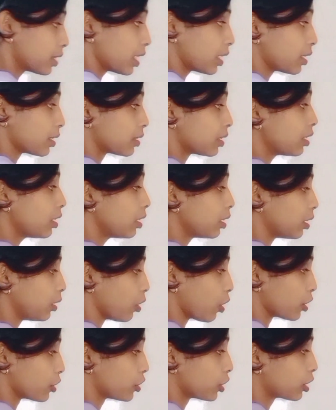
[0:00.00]
there is a
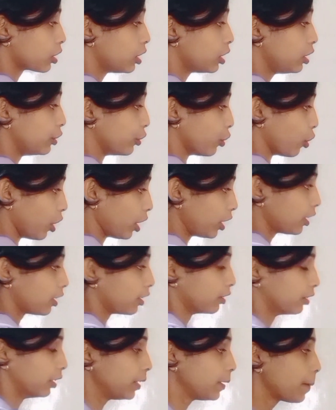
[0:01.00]
logical NOT
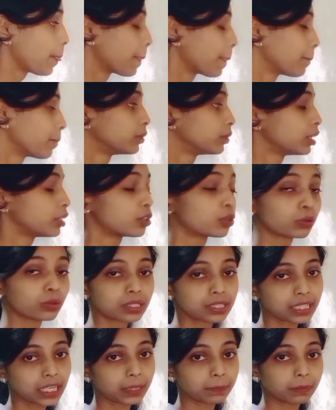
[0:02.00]
here, the true
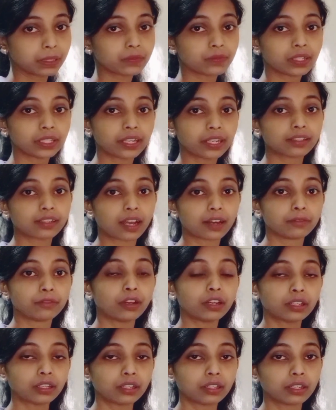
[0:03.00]
statement will get
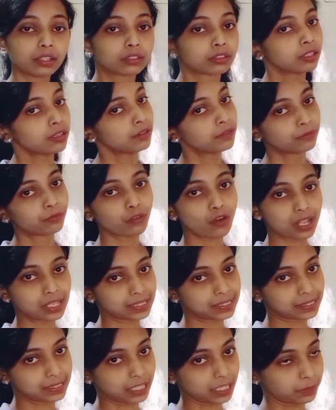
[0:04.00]
converted into the
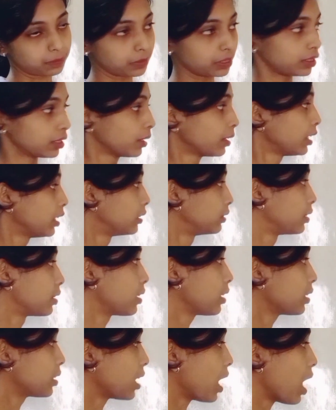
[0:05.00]
false statement.
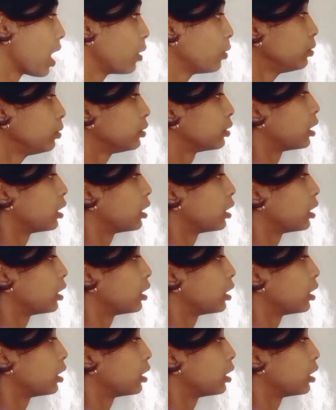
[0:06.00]
This is how